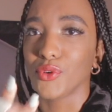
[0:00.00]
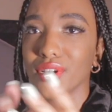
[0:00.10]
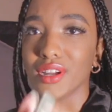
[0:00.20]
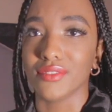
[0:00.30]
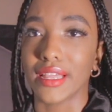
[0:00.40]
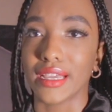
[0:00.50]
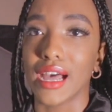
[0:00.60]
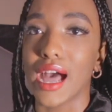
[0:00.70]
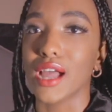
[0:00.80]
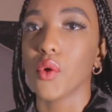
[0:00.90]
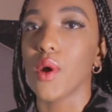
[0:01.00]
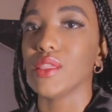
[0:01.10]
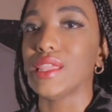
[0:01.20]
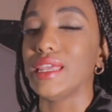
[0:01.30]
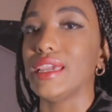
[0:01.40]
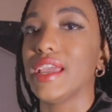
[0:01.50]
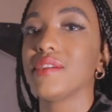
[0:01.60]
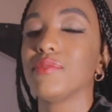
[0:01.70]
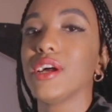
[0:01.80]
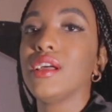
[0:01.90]
more of like a high quality
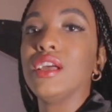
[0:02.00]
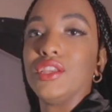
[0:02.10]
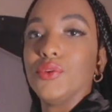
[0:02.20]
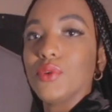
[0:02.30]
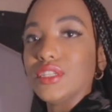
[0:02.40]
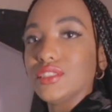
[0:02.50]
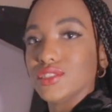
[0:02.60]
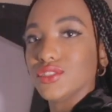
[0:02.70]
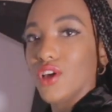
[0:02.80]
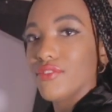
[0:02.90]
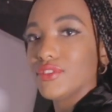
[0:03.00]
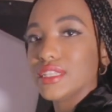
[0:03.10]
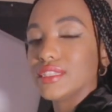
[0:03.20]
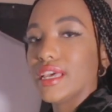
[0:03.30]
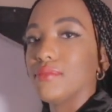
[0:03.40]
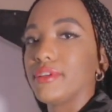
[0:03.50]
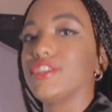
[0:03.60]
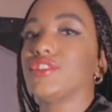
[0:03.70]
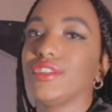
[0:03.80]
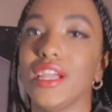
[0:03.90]
camera, you want to soften the light,
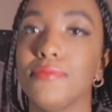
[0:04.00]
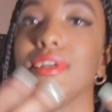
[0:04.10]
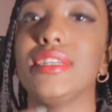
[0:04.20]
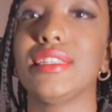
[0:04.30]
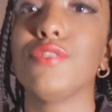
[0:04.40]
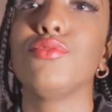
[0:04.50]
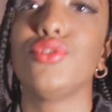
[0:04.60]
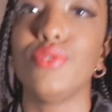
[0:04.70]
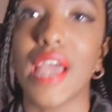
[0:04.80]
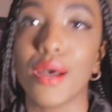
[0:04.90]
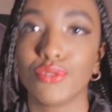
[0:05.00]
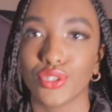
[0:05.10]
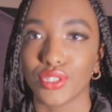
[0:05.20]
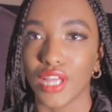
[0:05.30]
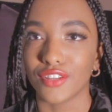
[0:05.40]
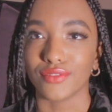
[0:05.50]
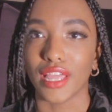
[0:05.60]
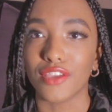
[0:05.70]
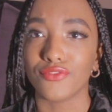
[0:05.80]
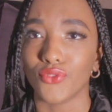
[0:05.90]
because your camera is able to capture a lot of
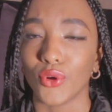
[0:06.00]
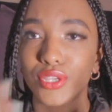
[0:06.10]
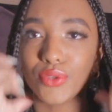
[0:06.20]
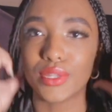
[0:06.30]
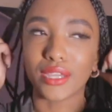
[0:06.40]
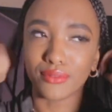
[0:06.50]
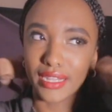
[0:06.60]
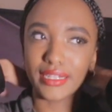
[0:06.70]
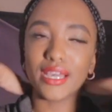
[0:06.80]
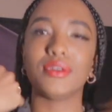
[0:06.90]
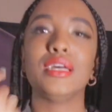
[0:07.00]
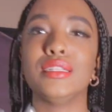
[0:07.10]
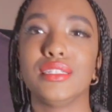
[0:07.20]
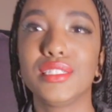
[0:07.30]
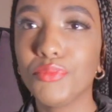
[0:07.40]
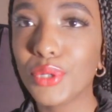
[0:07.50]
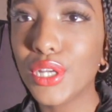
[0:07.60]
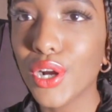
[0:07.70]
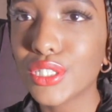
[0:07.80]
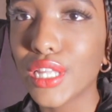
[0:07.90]
light for you. Like right now, this is a pretty
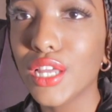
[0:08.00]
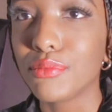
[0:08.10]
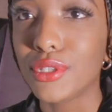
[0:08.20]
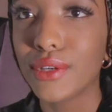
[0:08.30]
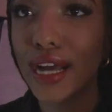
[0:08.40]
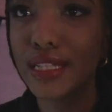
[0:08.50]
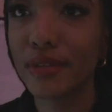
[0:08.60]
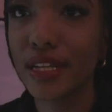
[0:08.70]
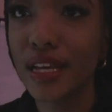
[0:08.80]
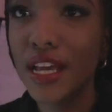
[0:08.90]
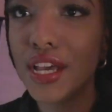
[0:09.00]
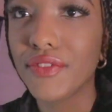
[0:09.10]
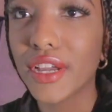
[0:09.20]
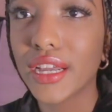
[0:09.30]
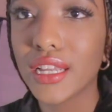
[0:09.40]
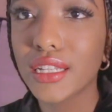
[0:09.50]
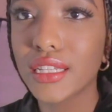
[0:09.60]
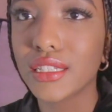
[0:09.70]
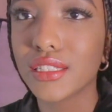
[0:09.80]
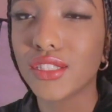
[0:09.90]
harsh light on me, you guys, but if I kind of
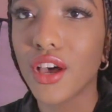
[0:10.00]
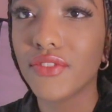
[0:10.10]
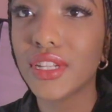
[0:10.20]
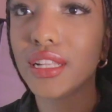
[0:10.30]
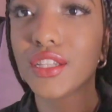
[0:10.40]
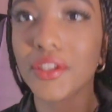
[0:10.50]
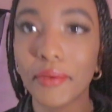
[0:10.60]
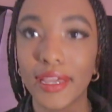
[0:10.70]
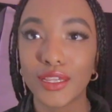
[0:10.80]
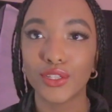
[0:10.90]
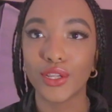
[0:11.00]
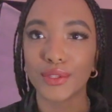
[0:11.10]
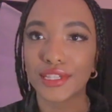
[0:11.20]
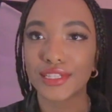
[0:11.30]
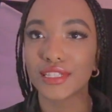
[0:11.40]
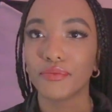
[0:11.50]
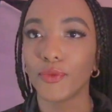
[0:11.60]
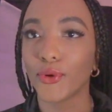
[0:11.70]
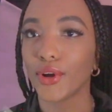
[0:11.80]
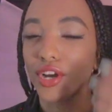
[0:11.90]
like soften it a little bit, you know, this is
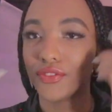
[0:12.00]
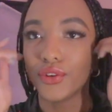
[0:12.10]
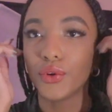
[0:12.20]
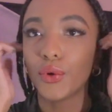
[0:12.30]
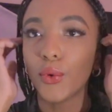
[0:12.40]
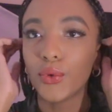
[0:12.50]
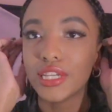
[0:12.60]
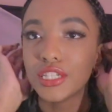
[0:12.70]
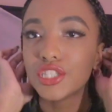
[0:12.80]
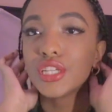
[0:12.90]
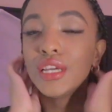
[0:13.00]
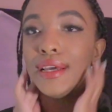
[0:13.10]
more of a coolish